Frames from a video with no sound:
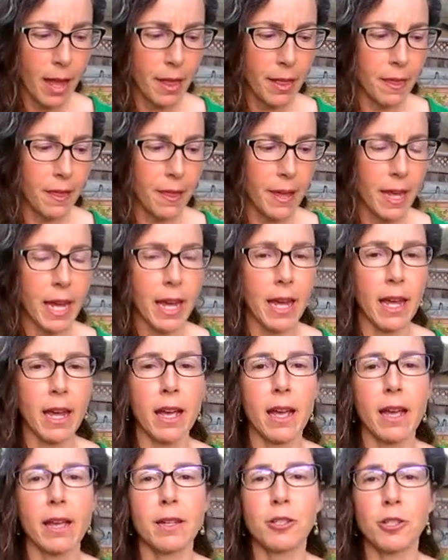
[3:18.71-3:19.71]
The
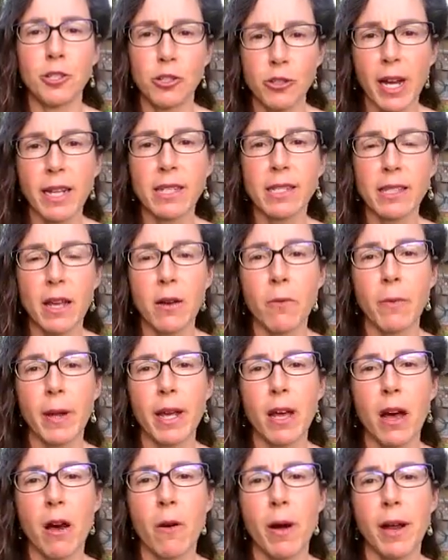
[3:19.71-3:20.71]
stress that
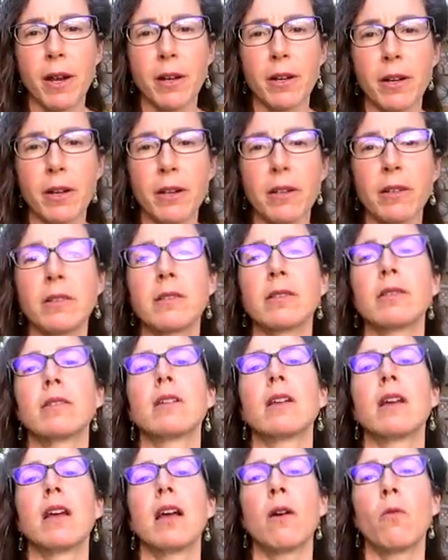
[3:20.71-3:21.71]
we go under,
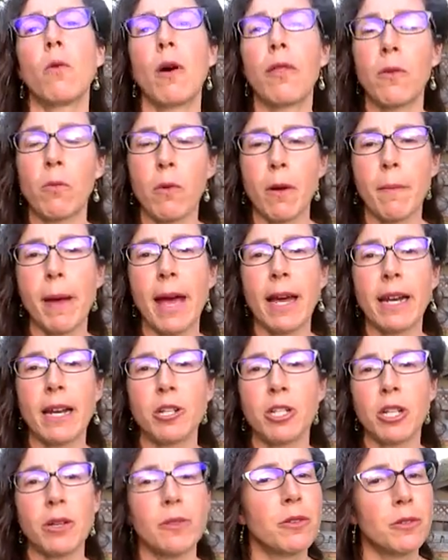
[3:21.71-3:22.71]
whether we're
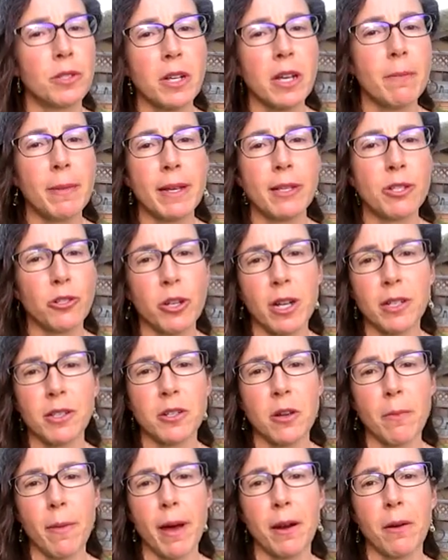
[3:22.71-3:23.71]
managing, there's going to be
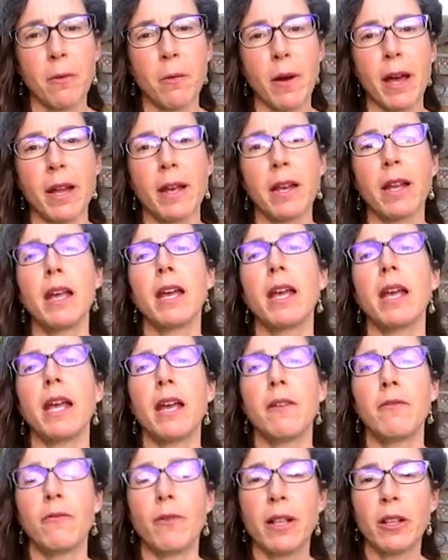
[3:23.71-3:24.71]
stress no matter what.
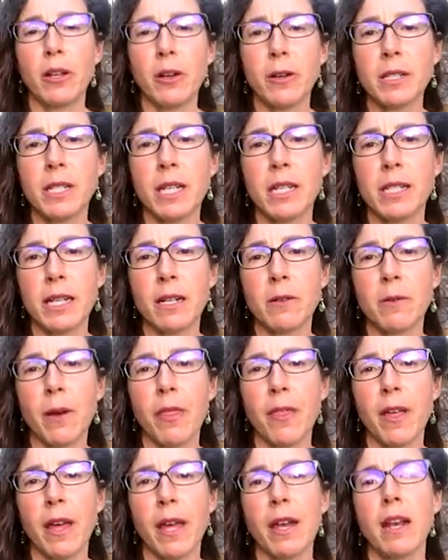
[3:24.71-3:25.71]
If we learn to deal
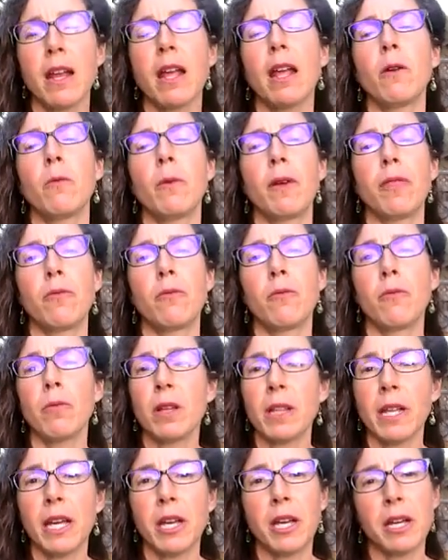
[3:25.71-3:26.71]
with it with
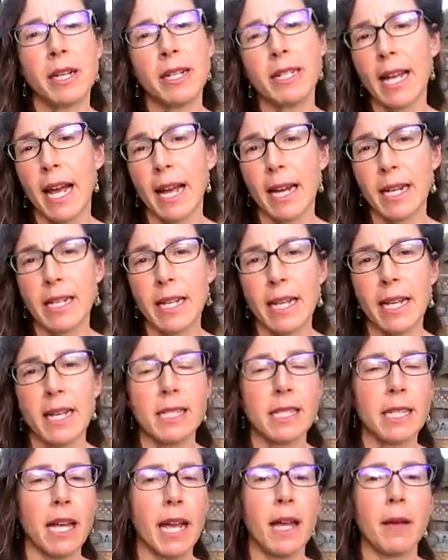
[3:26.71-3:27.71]
really good
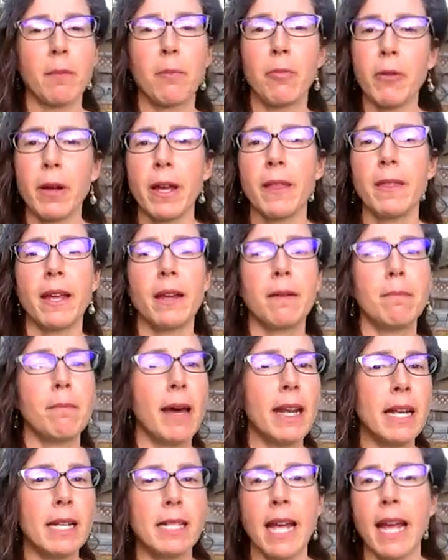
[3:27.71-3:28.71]
techniques like breathing,
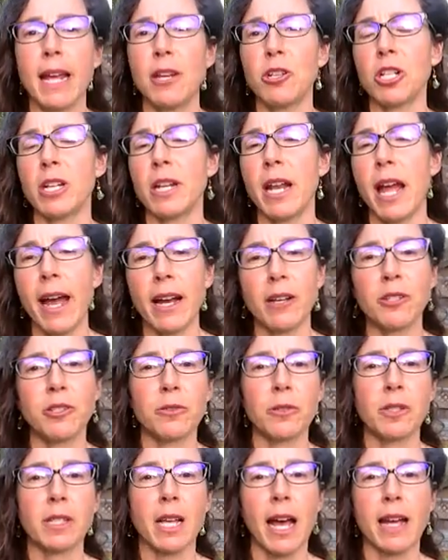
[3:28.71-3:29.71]
meditation,
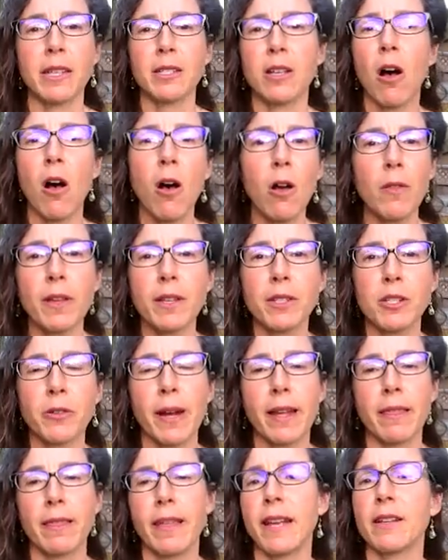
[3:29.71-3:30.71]
exercise, all these
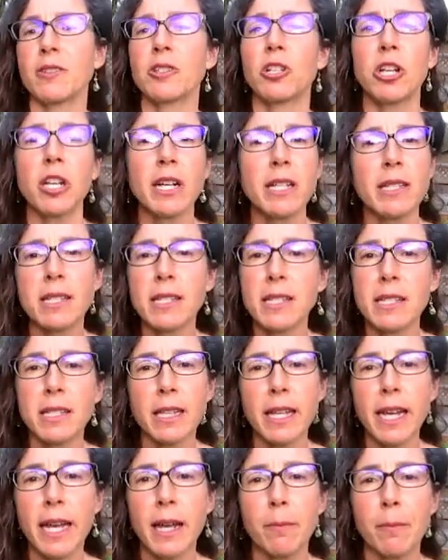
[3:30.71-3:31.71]
great things, good
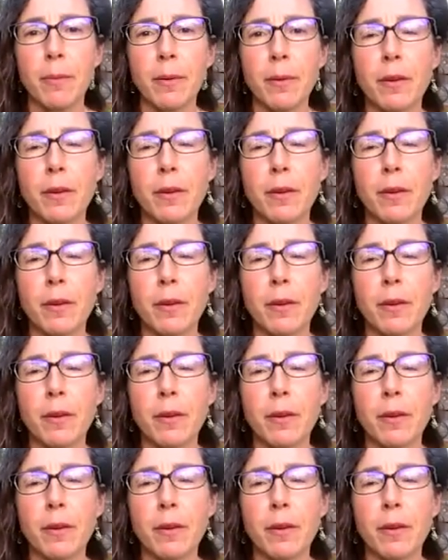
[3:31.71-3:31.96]
sleep,